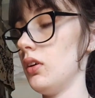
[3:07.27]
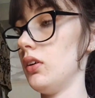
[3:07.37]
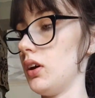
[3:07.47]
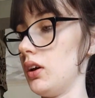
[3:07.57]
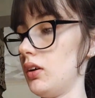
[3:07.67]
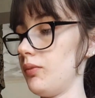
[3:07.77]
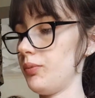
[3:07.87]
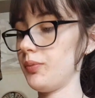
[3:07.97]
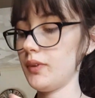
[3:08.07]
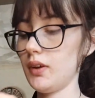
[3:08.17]
Okay.
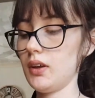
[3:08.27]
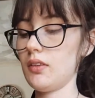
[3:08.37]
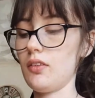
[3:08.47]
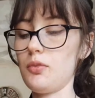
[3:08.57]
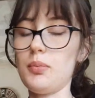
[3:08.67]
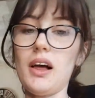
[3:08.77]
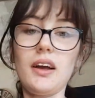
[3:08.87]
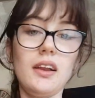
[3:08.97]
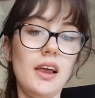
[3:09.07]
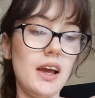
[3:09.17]
This
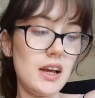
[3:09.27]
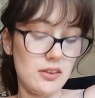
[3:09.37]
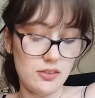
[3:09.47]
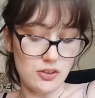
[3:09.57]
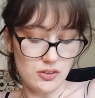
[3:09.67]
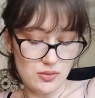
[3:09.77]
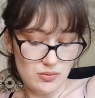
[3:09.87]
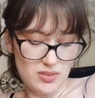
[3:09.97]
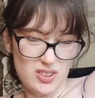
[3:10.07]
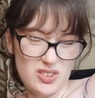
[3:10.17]
black clay has gone
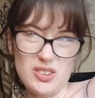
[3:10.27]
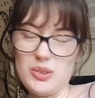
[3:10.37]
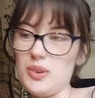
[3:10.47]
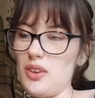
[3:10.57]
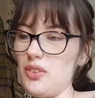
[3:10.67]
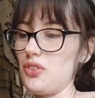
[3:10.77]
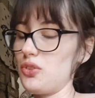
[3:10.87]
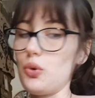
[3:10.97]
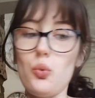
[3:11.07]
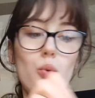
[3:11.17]
so
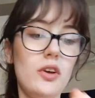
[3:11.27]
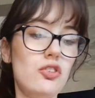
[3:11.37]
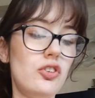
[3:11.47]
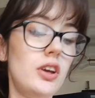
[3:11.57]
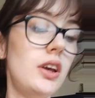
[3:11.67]
squishy.